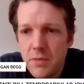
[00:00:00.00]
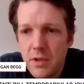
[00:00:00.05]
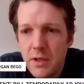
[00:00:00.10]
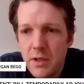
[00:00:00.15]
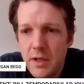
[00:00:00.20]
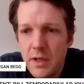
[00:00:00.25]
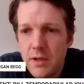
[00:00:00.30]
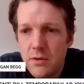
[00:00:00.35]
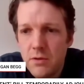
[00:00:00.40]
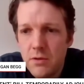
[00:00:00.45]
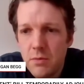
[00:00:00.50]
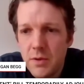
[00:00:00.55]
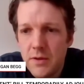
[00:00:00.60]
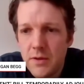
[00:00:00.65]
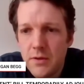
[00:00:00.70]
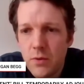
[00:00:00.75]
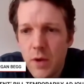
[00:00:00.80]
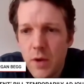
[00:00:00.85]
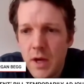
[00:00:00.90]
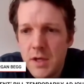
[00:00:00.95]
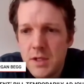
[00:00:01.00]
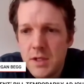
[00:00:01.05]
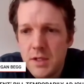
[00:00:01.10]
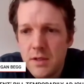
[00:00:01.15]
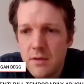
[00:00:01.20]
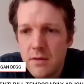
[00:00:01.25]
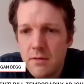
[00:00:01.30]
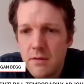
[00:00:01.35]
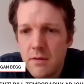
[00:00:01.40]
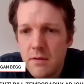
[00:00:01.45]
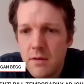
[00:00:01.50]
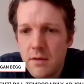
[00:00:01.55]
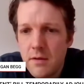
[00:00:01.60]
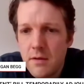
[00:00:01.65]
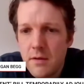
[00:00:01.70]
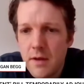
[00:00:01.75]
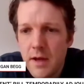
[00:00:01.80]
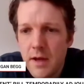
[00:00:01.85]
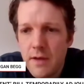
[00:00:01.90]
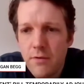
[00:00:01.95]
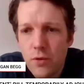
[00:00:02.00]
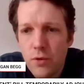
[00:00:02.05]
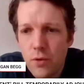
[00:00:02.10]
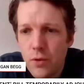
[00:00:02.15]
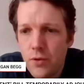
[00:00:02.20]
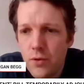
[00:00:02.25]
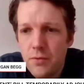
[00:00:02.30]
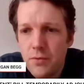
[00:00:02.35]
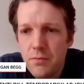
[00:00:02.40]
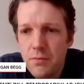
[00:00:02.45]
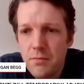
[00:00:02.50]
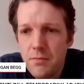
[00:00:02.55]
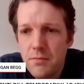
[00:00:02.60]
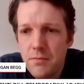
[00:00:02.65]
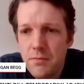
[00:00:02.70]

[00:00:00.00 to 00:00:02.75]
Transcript: political persuasion, have all